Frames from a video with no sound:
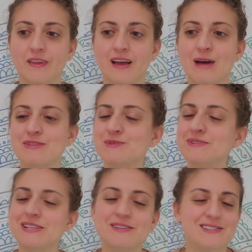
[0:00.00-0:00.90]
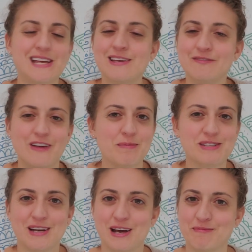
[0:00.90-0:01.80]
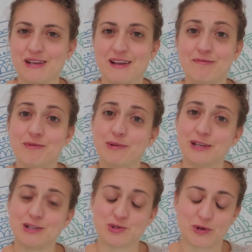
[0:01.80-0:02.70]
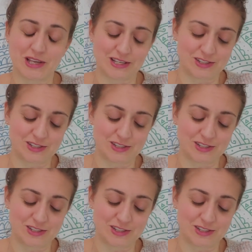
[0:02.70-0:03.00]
I've just been t- taking family time and I'm really enjoying it.